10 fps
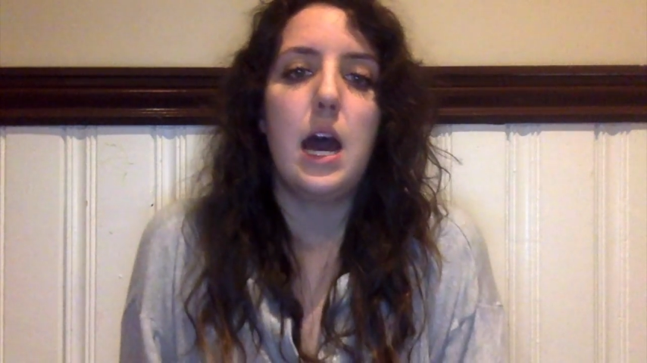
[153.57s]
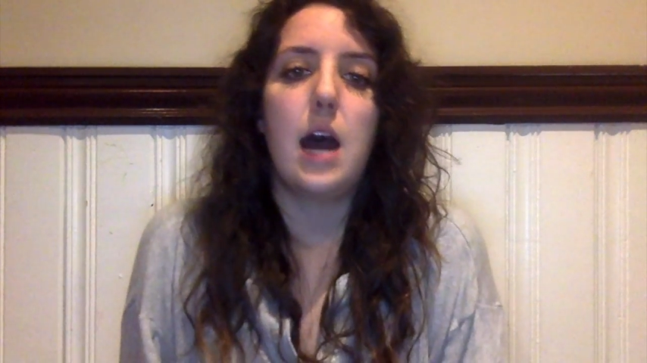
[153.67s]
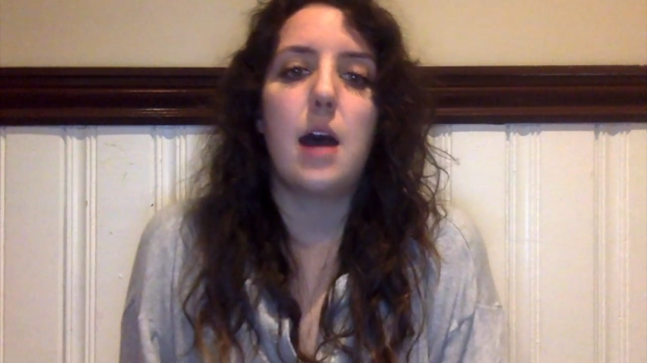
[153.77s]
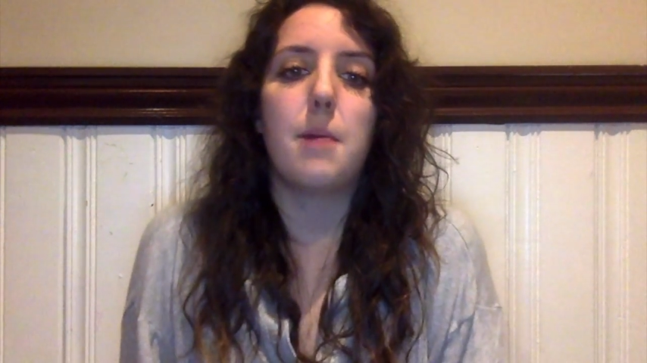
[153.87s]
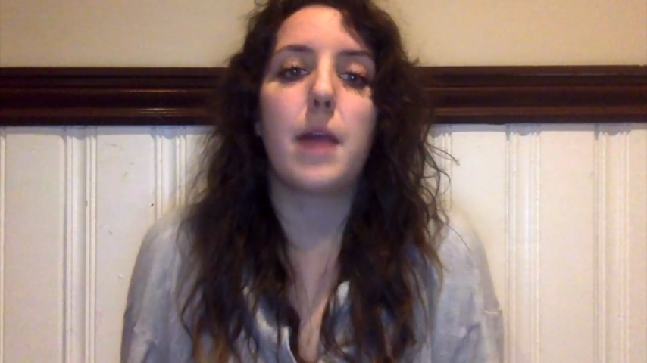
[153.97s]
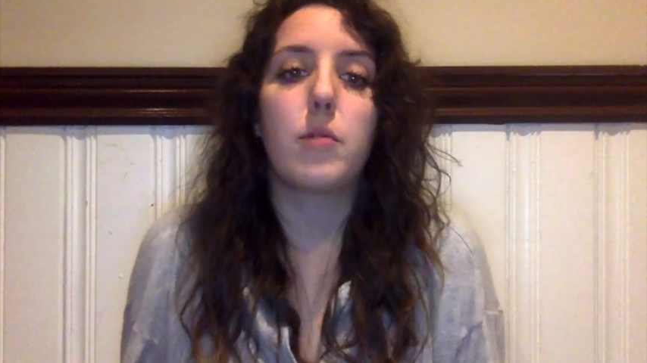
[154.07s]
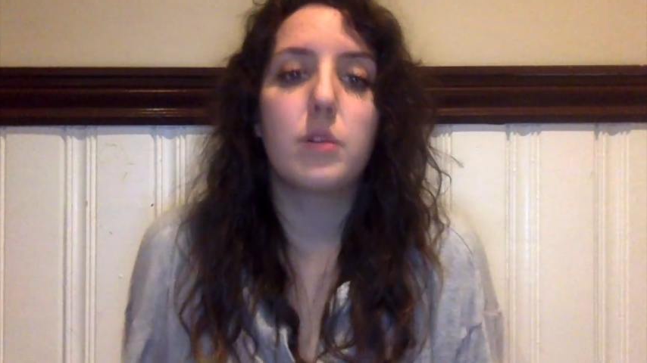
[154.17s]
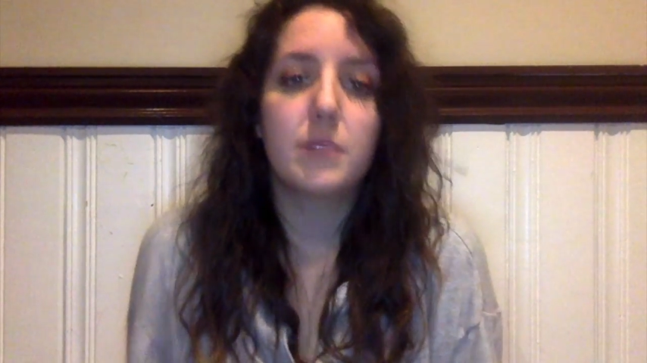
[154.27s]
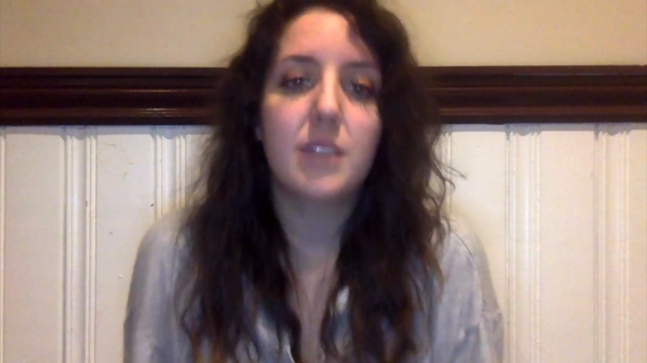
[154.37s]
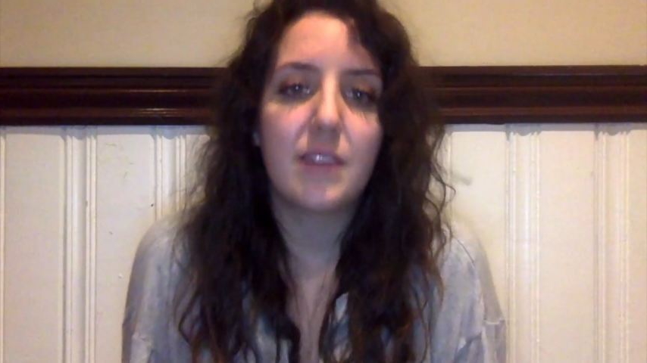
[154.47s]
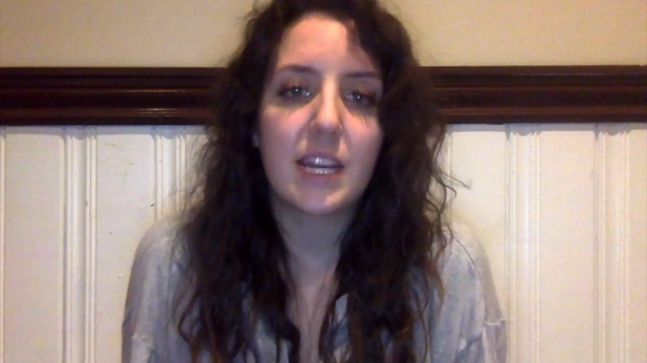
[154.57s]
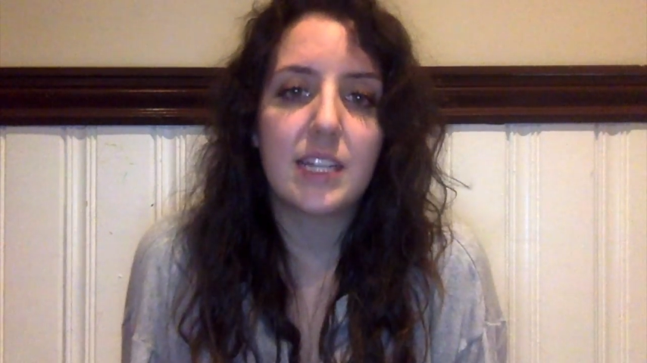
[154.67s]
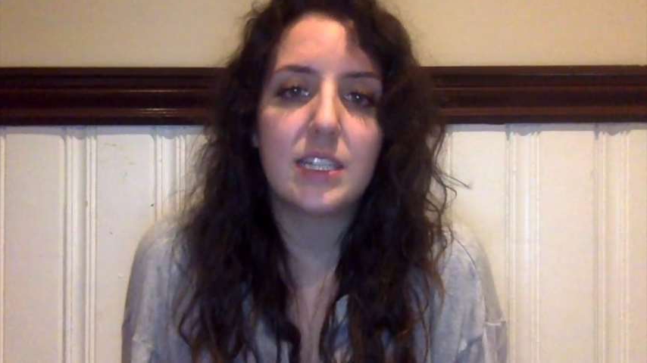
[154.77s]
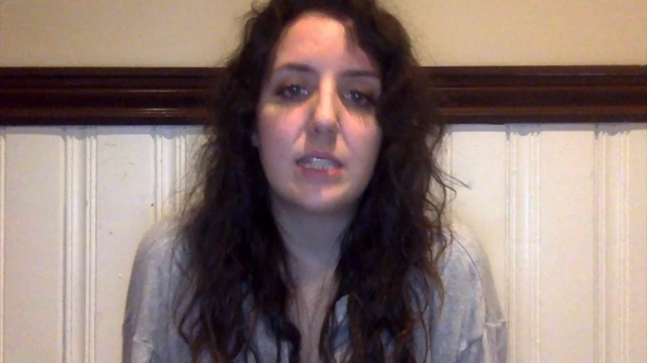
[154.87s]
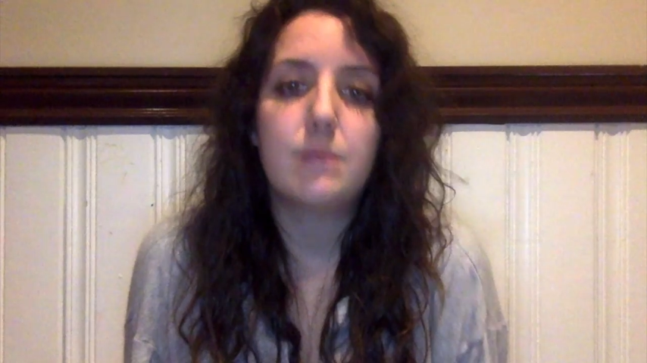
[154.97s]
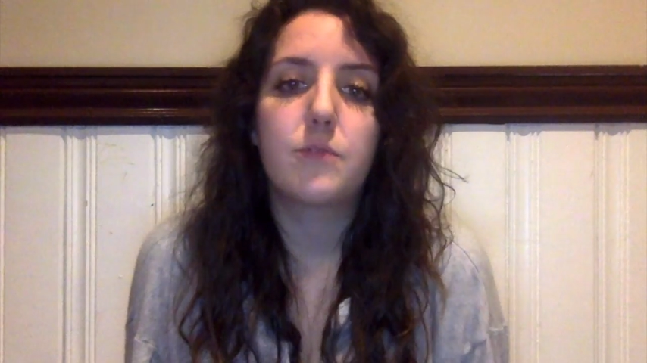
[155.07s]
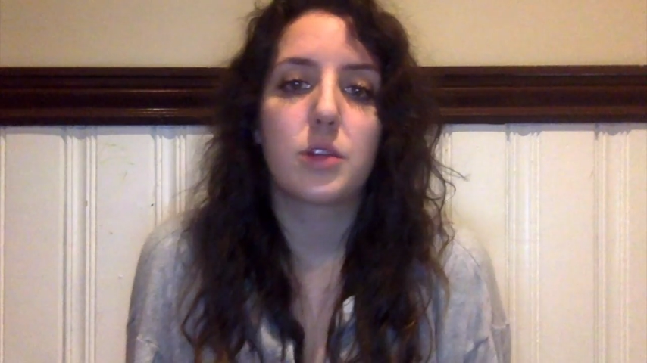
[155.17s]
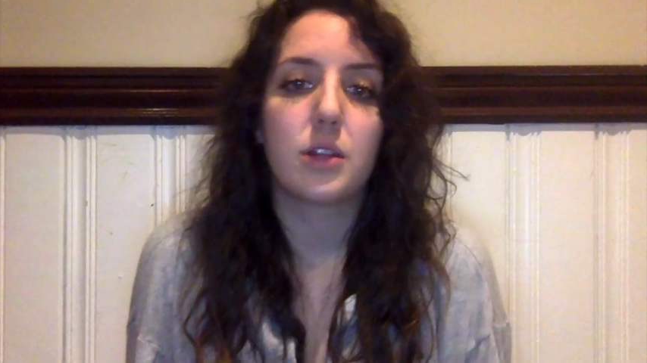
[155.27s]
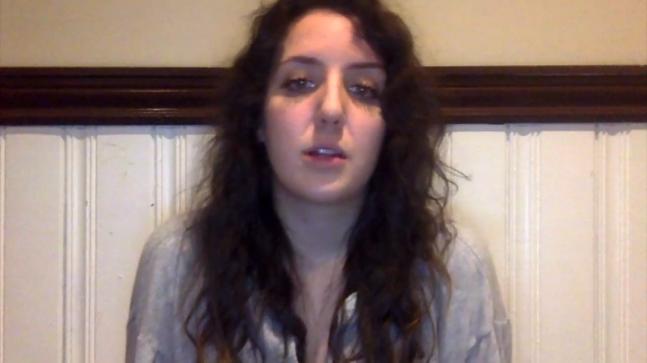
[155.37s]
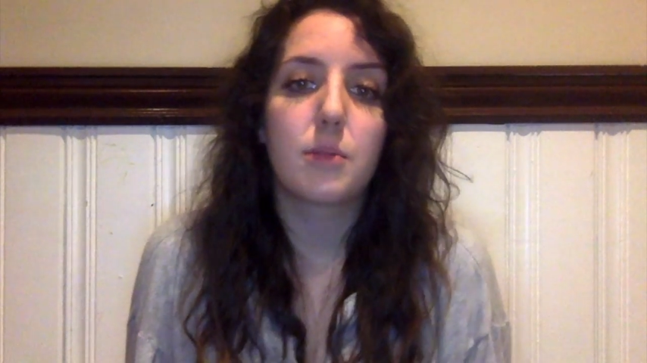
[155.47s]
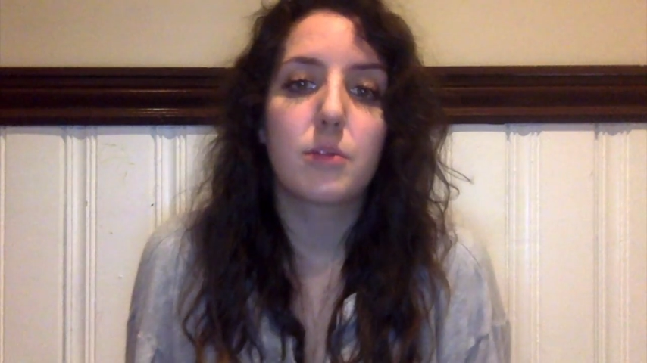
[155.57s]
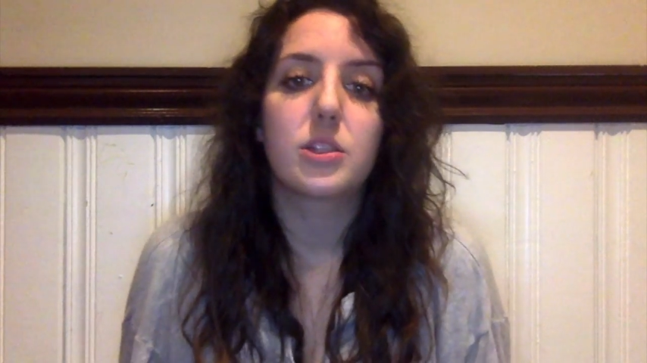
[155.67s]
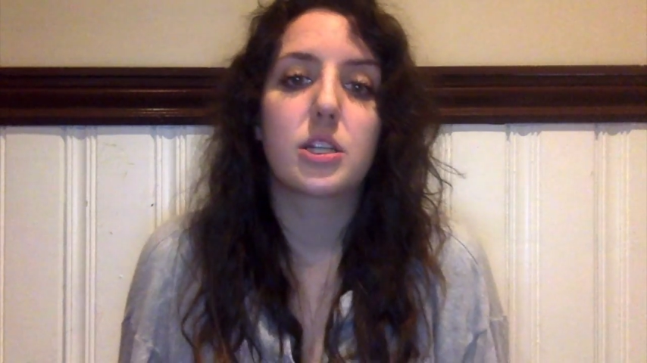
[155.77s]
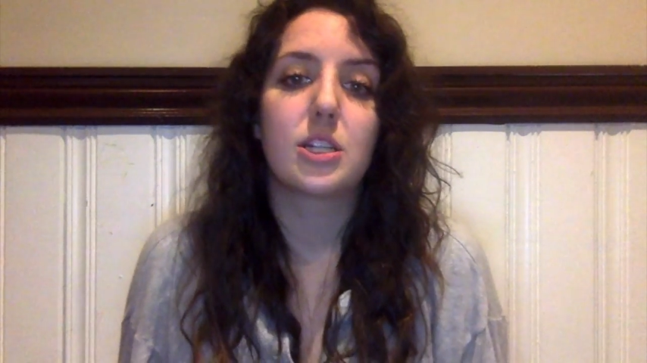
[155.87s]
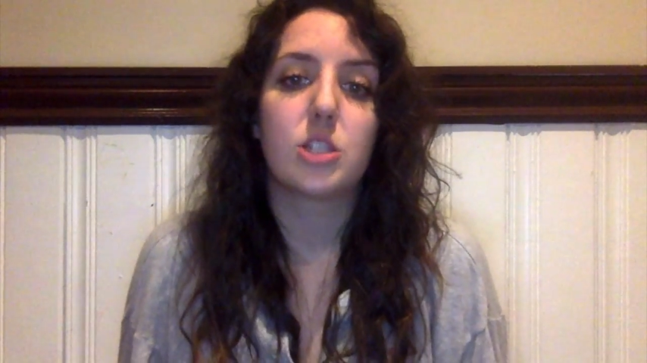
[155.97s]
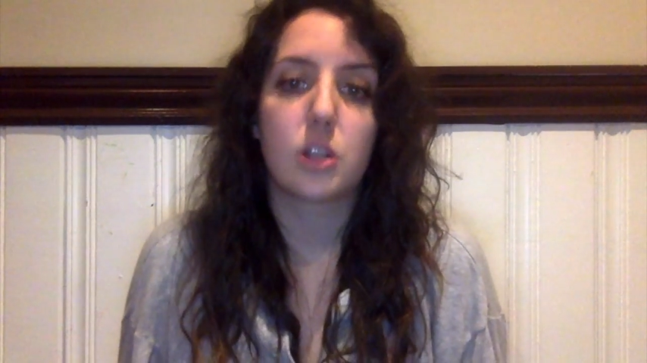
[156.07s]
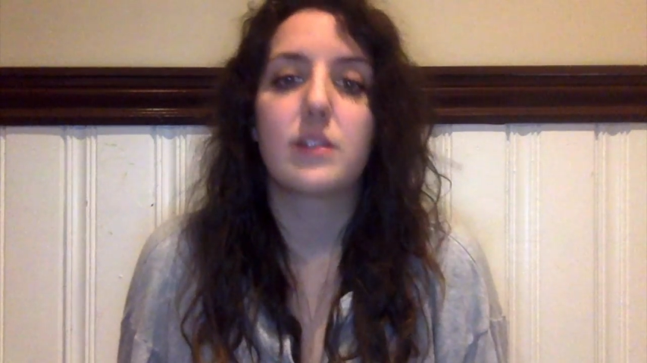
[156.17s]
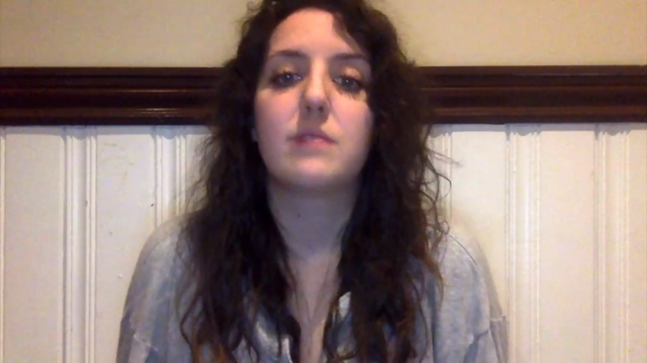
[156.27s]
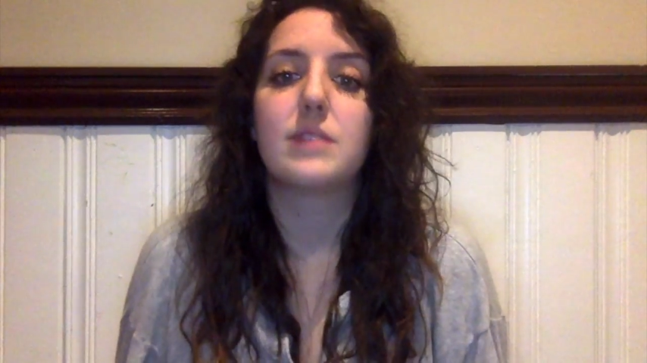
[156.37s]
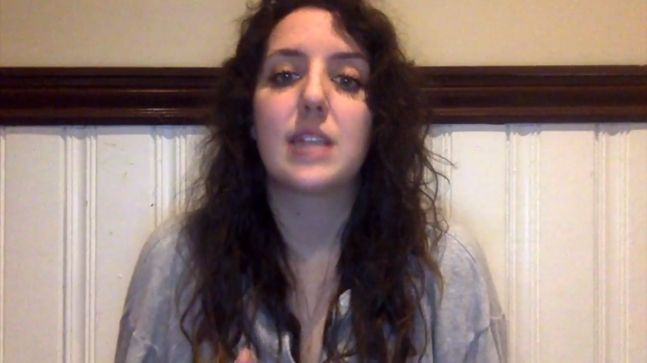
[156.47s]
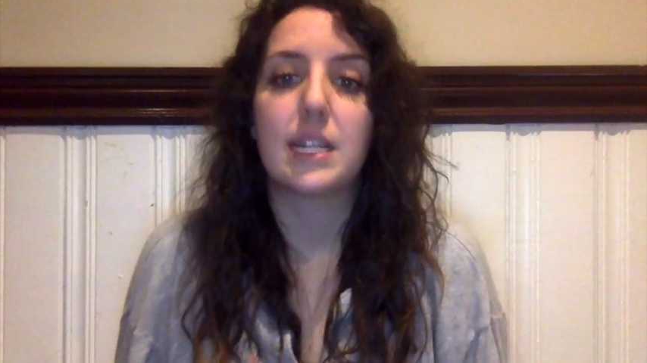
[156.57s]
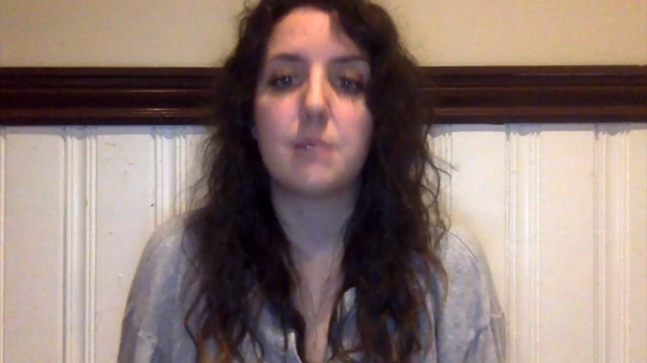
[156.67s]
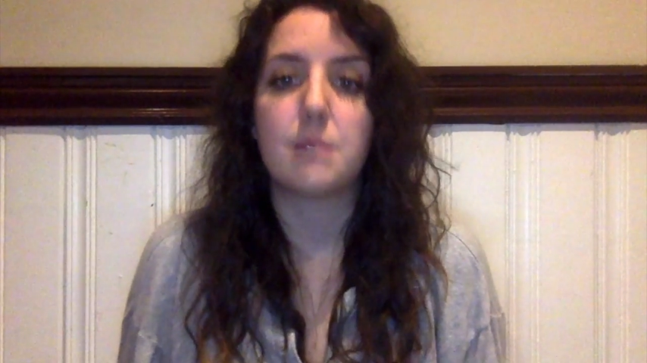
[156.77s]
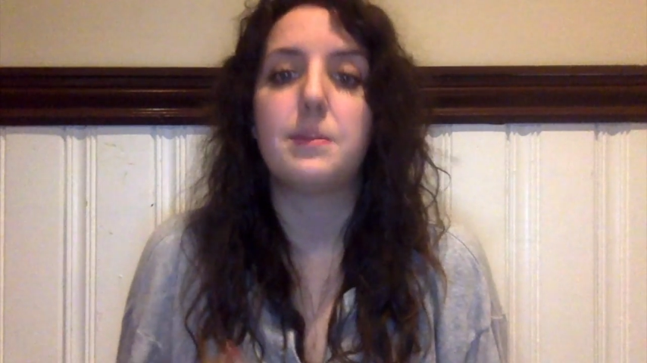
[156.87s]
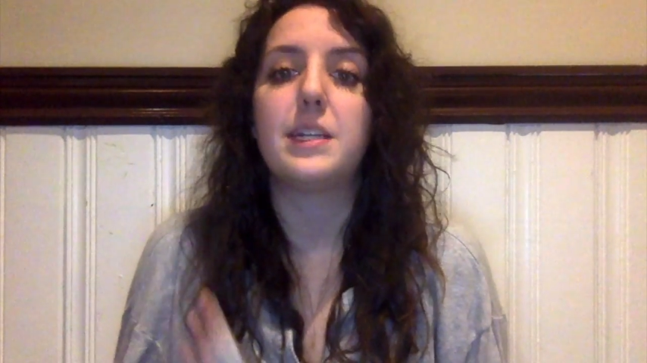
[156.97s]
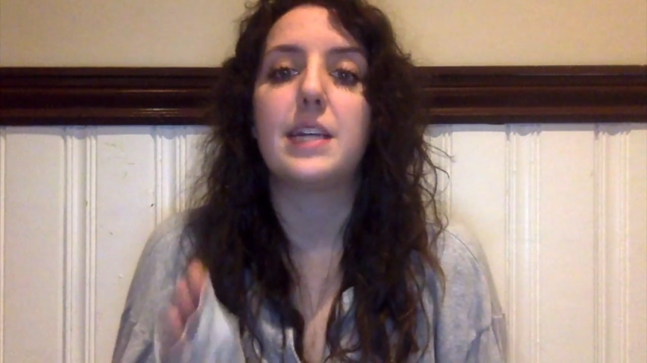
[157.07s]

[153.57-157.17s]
I will be diving in deep for the Liberals, the Conservatives, the NDP,